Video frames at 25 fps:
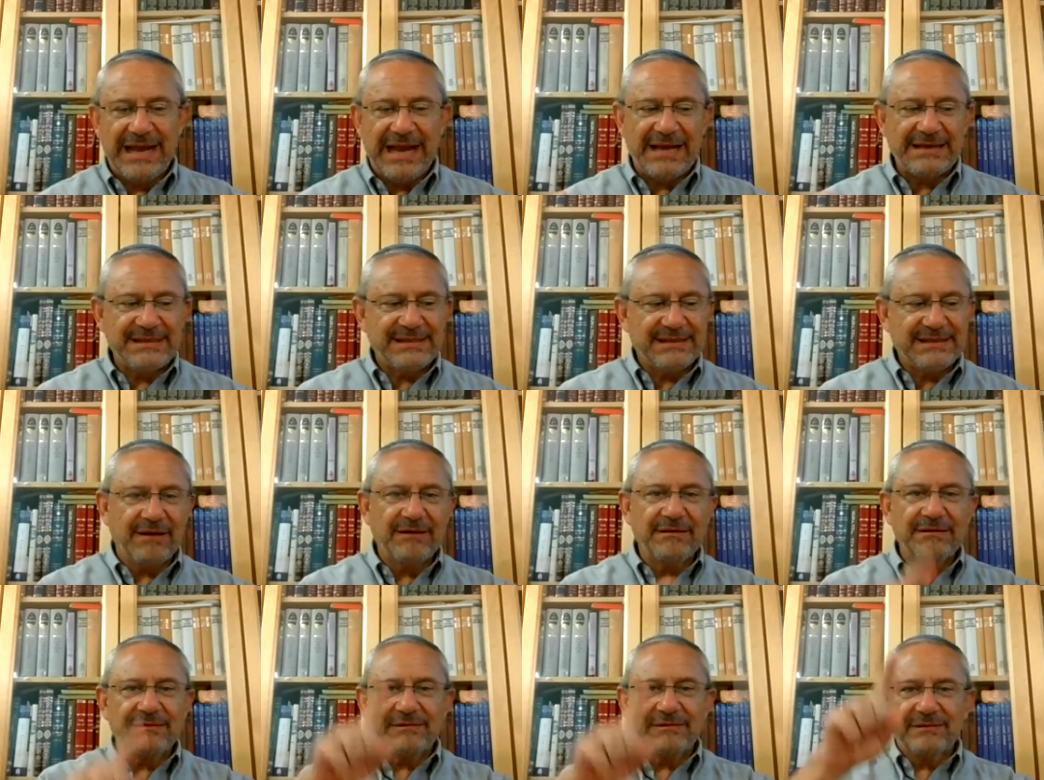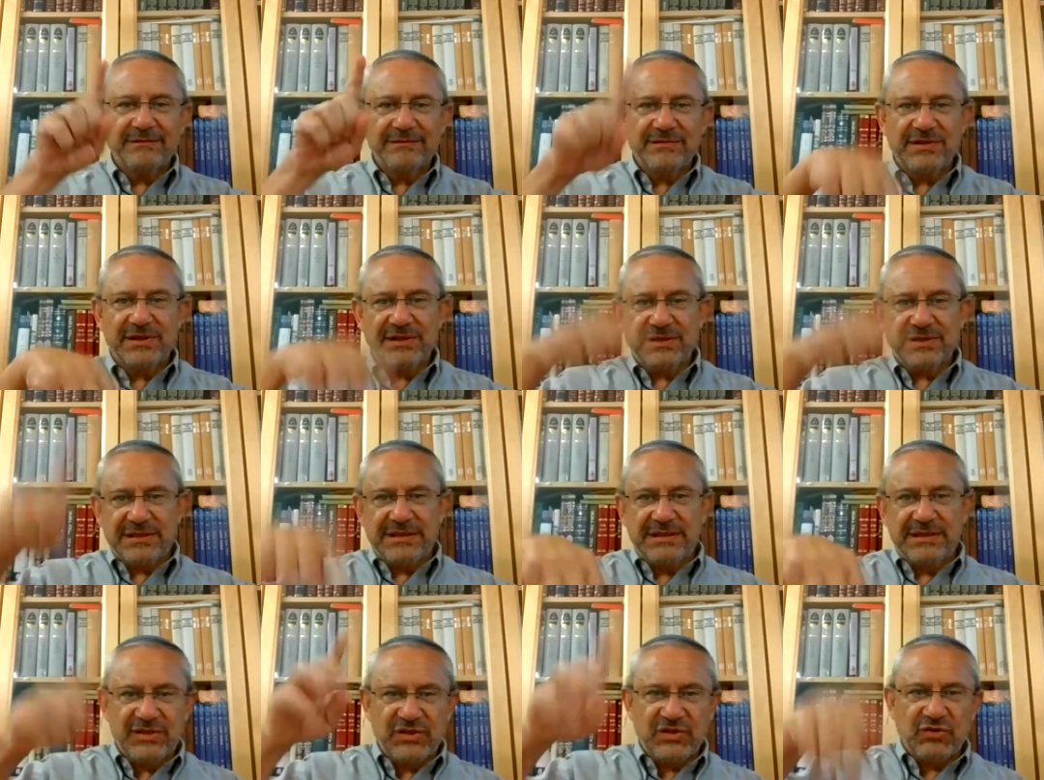I start
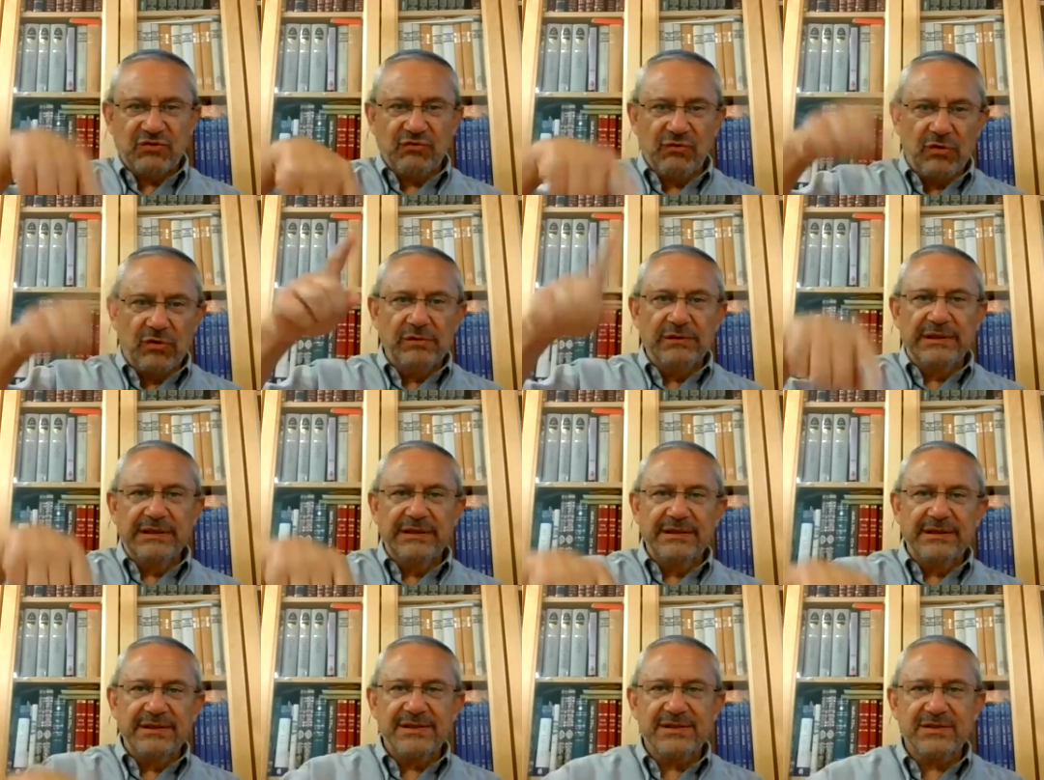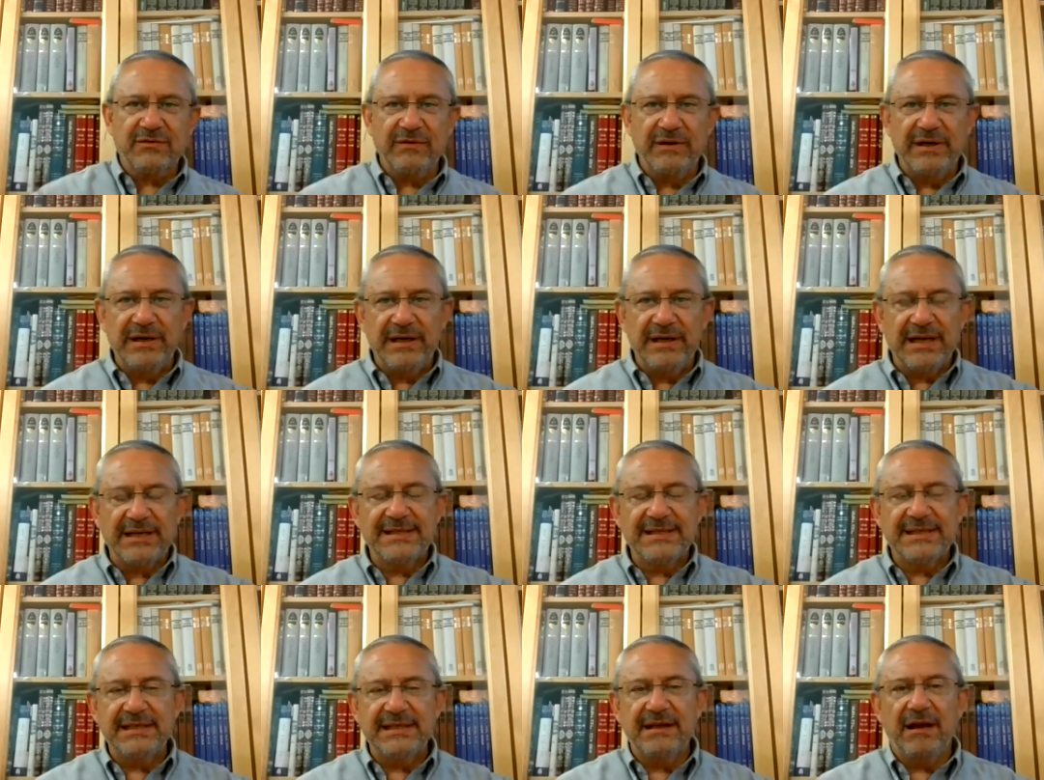just scrolling in the screen.
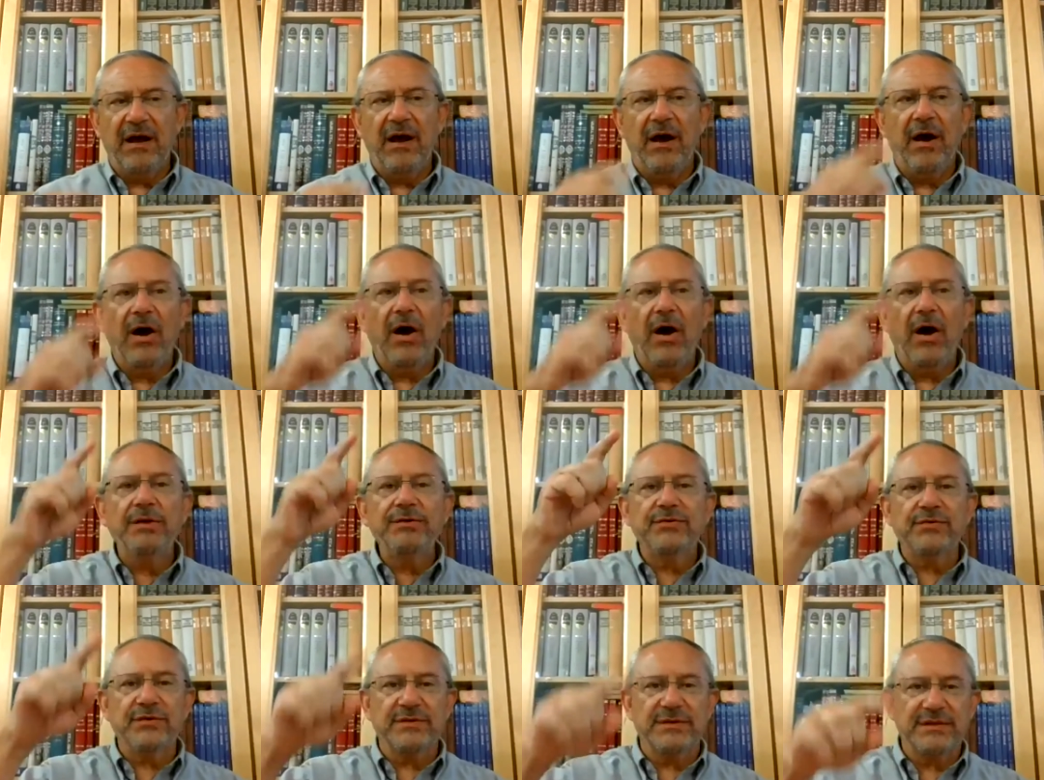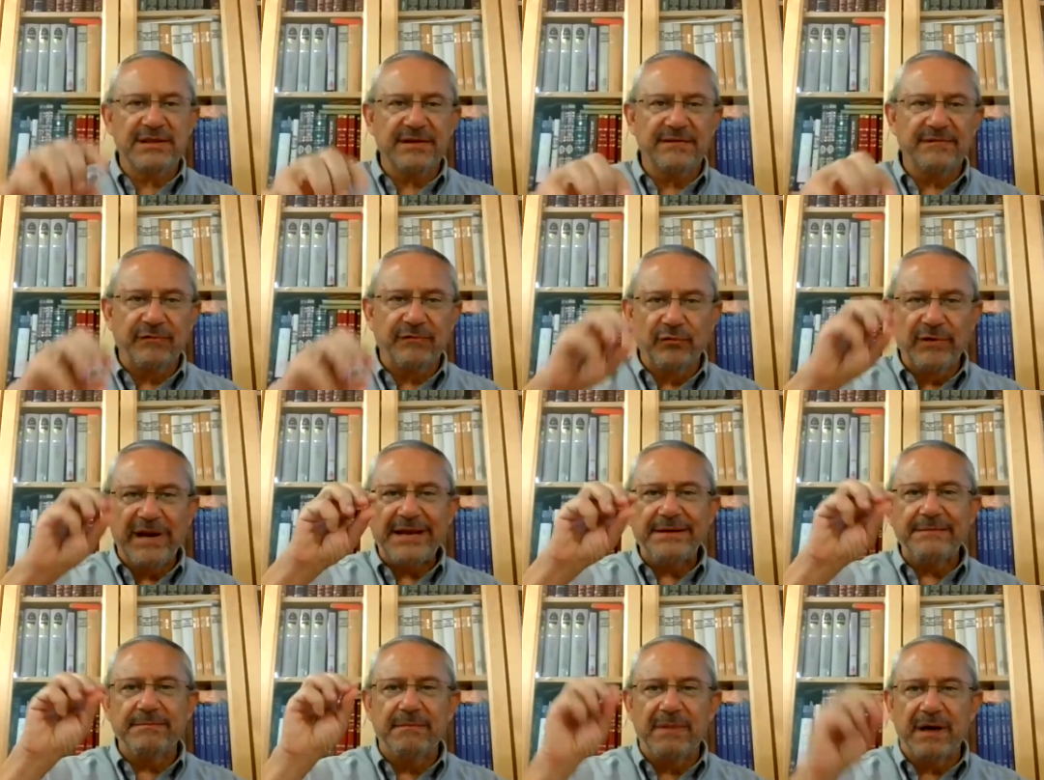I see hundreds of
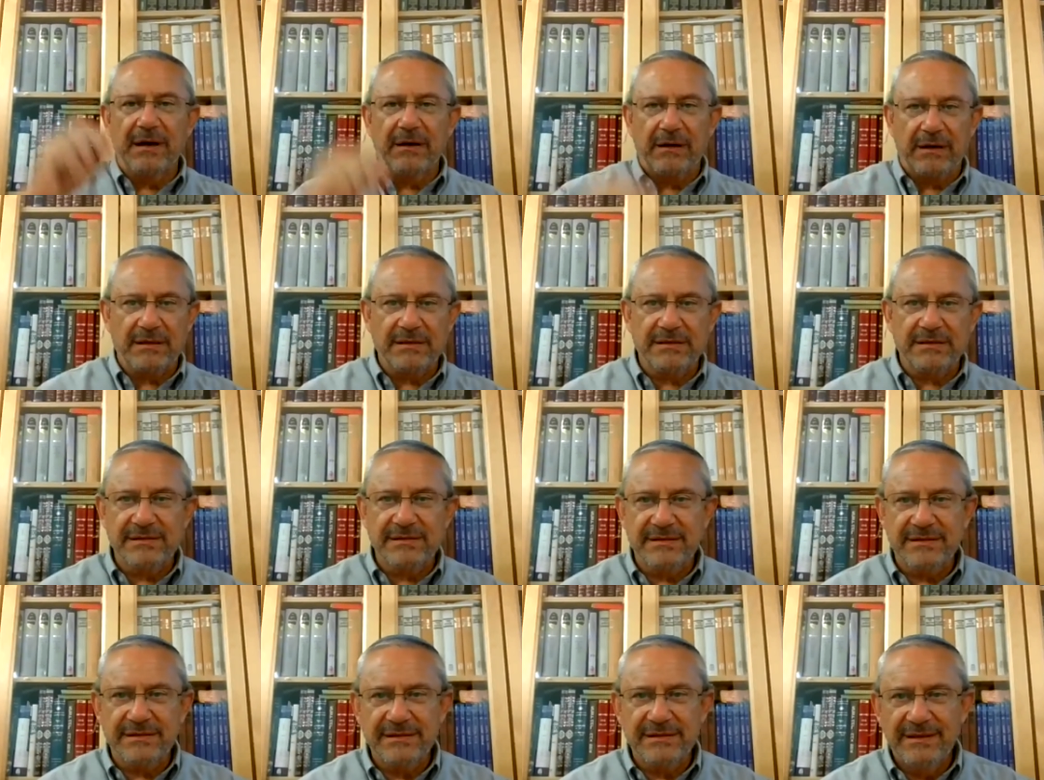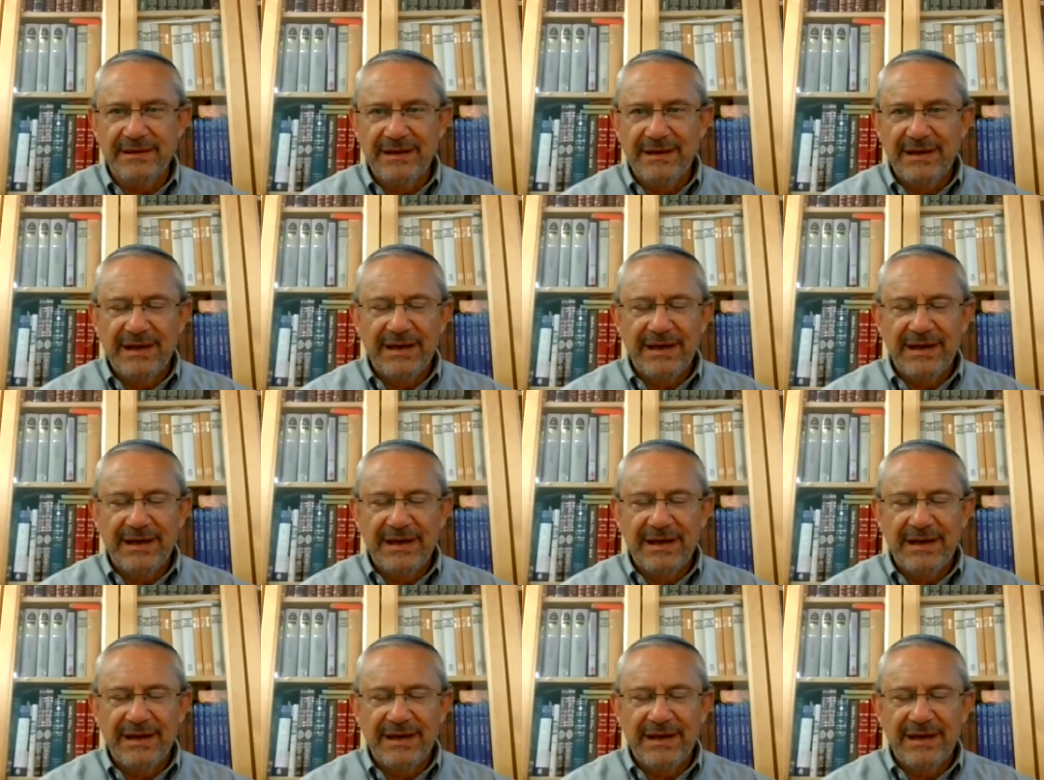red marks.